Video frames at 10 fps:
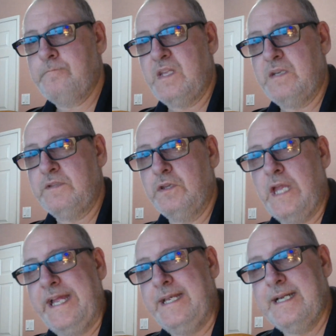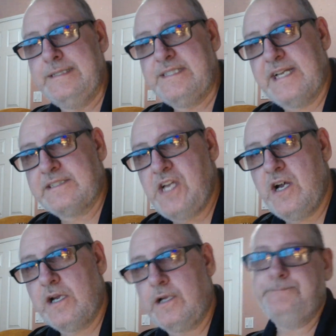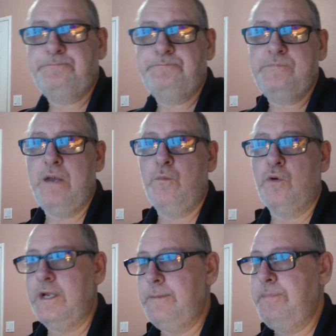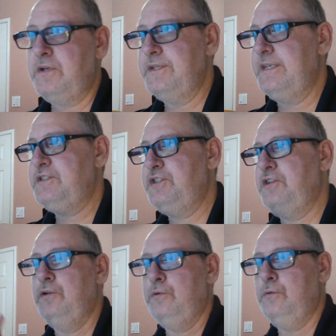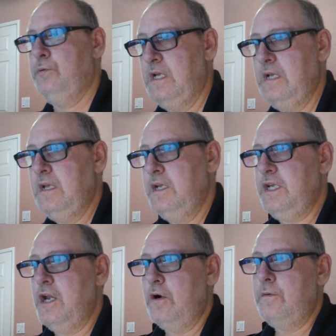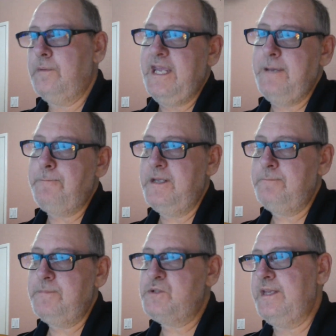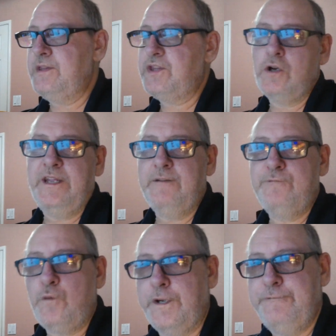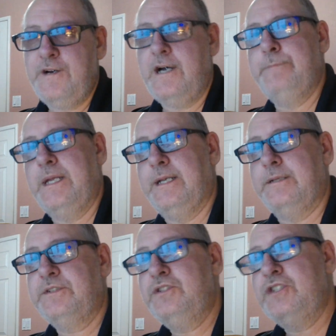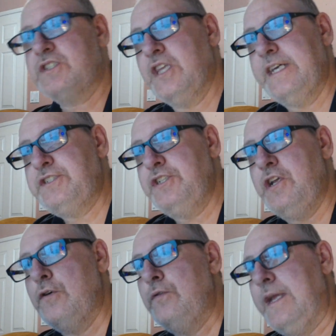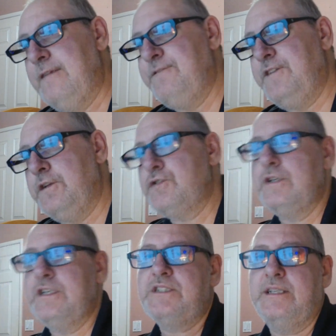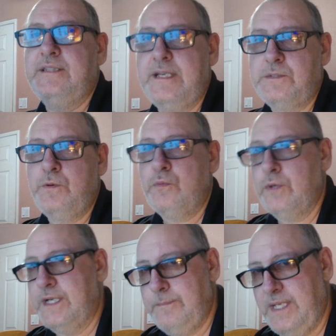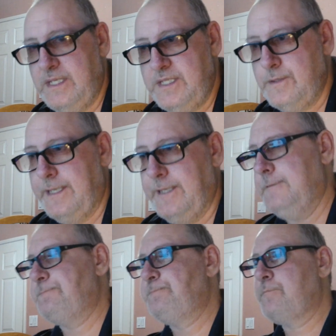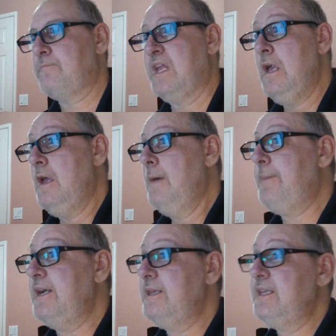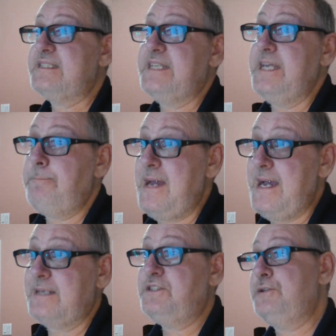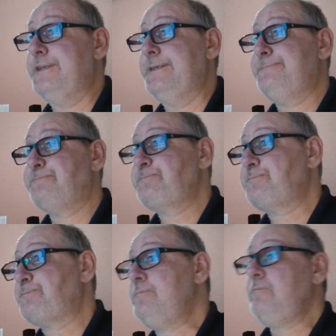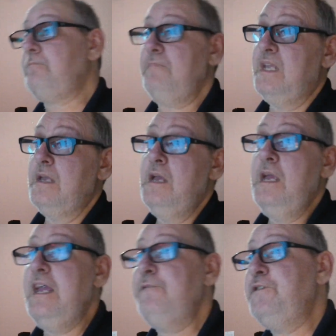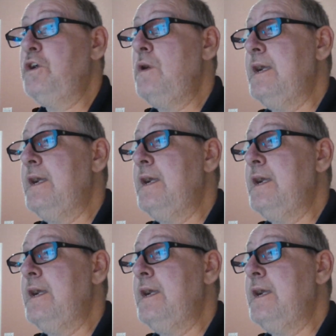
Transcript: the late night tech talk. And we're going to build it to, you know, keep it in between 30 and 45 minutes. Just to let you know, in futuristic, that's what we're going to be doing. But let's get back to it. If you go on